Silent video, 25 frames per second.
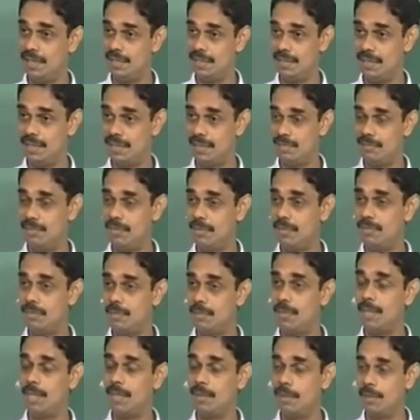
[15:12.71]
and view it
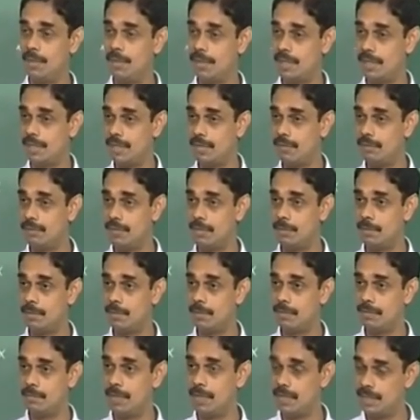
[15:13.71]
from a laboratory frame
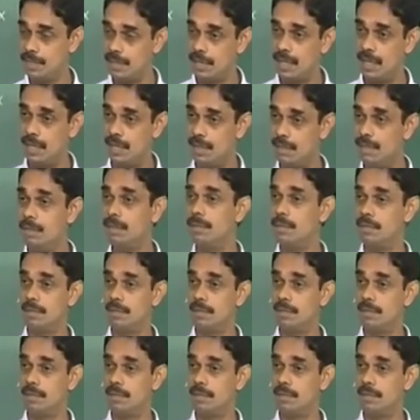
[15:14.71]
of reference and